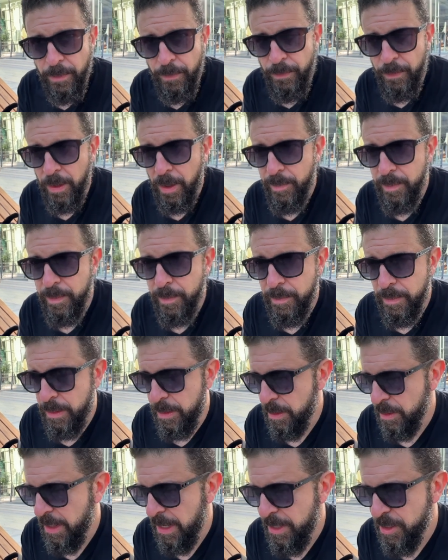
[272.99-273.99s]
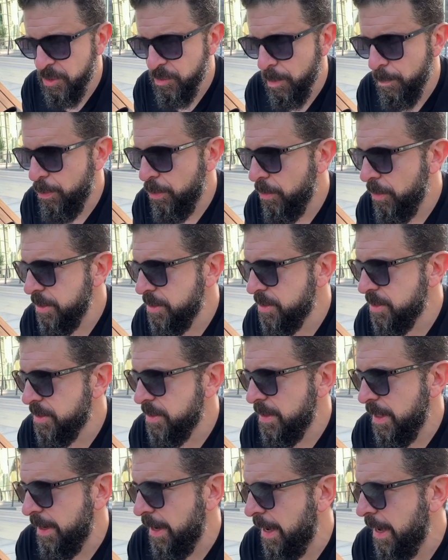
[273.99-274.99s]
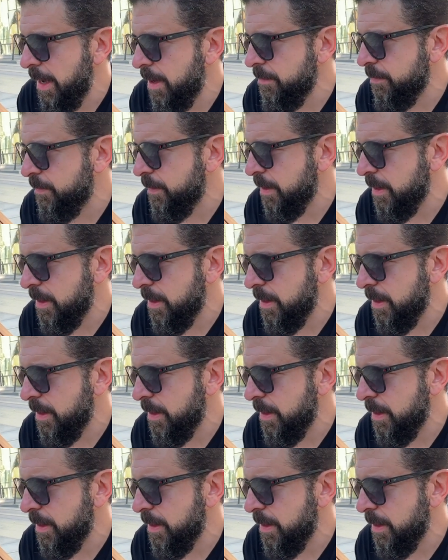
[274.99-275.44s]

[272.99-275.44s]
from the latest reports that I've